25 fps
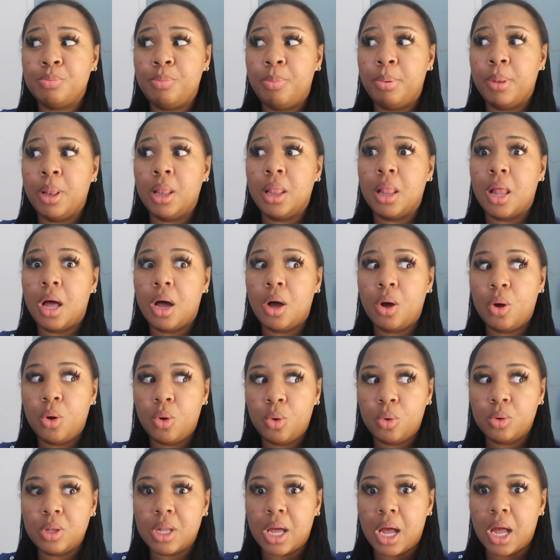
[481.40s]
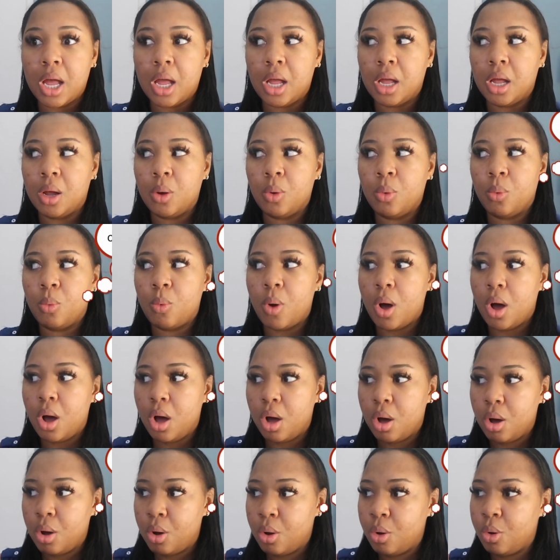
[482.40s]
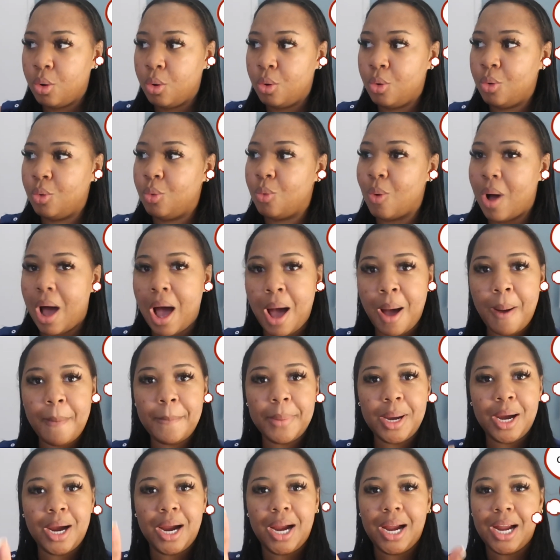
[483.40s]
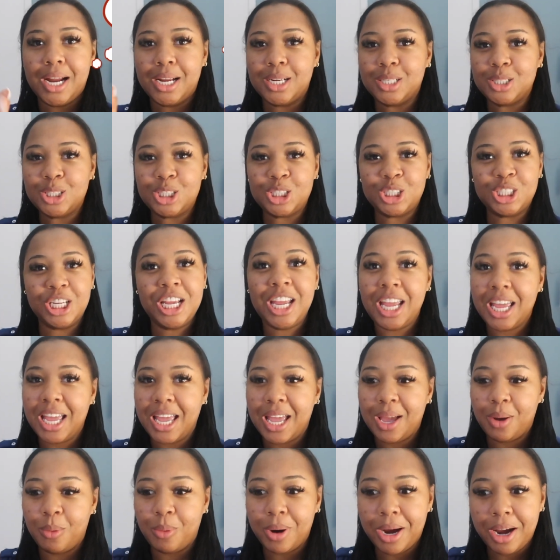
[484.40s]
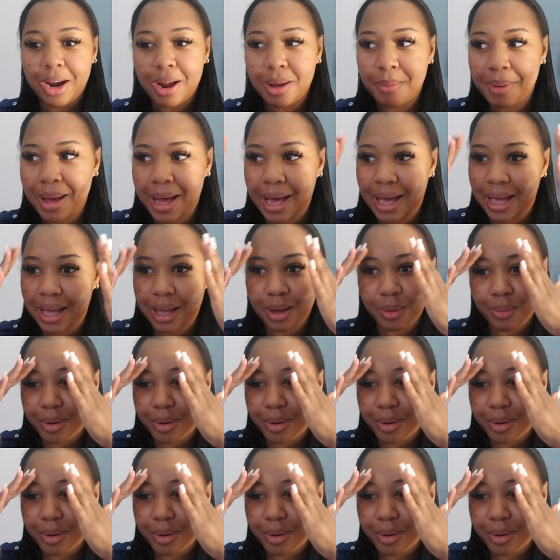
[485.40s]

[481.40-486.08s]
blown, like, whoa, Walmart, Shein, where am I,